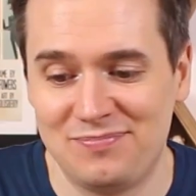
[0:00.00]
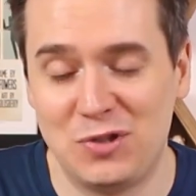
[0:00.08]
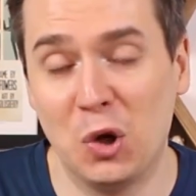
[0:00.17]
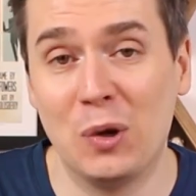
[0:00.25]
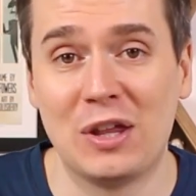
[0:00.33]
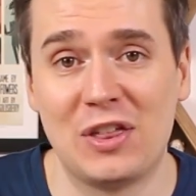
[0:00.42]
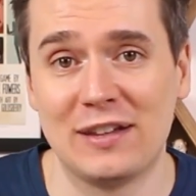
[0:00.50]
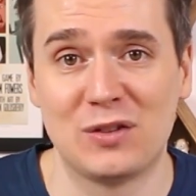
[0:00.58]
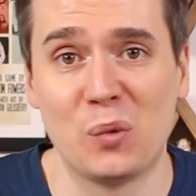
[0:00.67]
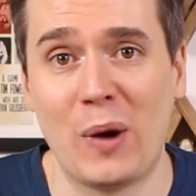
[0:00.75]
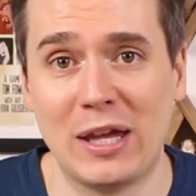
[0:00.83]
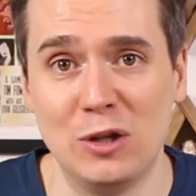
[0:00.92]
doing things
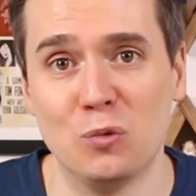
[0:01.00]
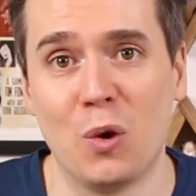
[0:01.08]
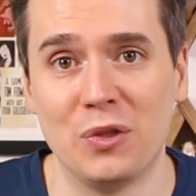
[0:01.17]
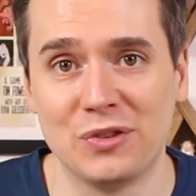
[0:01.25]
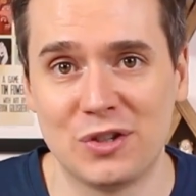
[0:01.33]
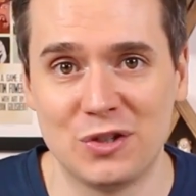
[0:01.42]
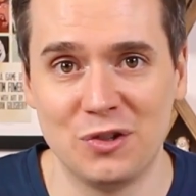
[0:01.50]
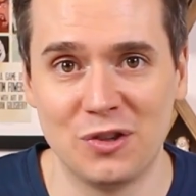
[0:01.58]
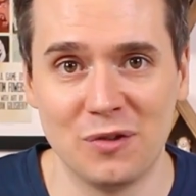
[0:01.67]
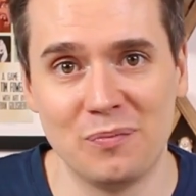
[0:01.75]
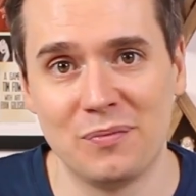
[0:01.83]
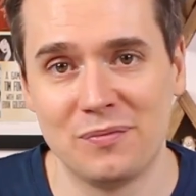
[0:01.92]
the way you want to do them.